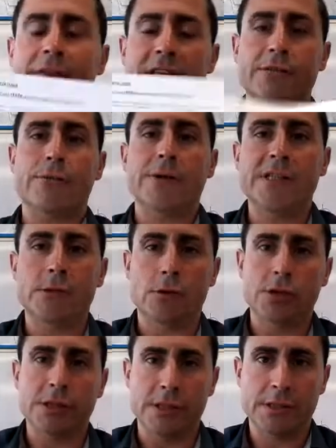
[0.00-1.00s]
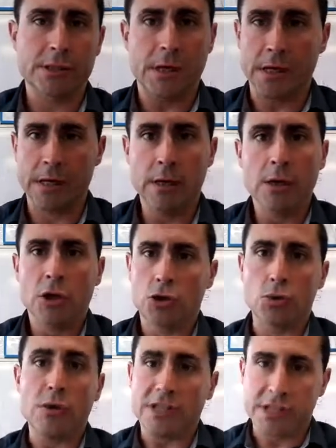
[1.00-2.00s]
these resources
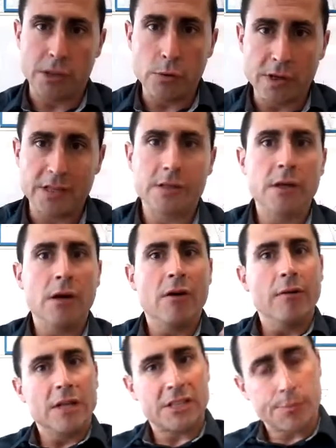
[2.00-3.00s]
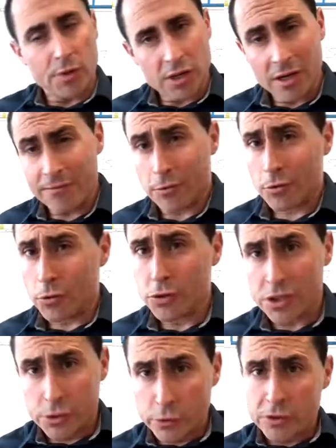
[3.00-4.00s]
to the students, especially for those
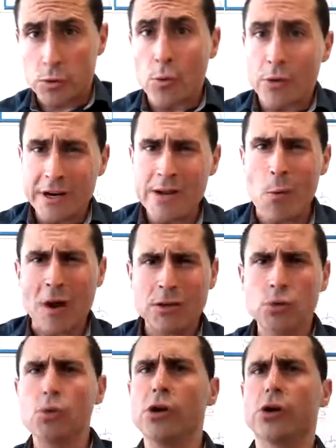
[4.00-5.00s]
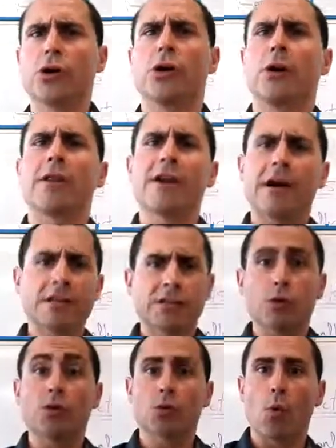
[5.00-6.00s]
students who really want to learn. There are
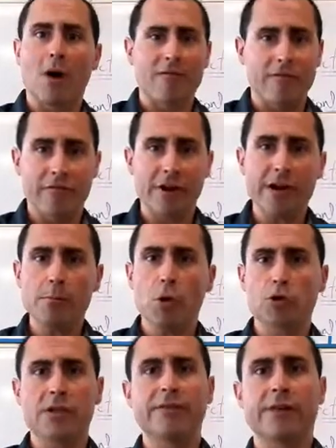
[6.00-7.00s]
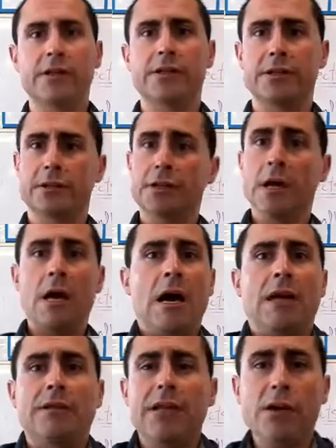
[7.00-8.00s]
students who are very motivated
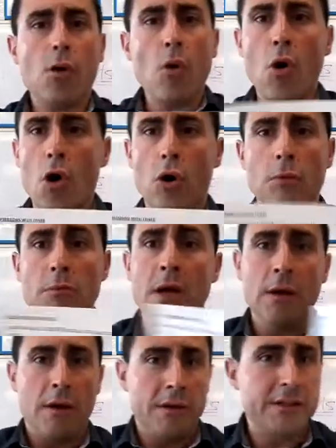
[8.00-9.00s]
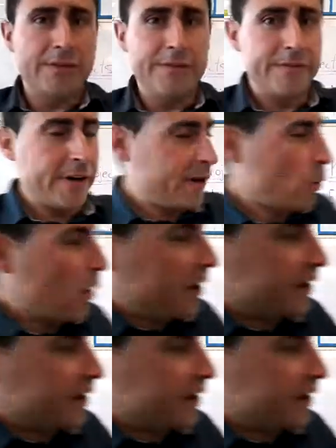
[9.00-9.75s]
and they go home, it's very well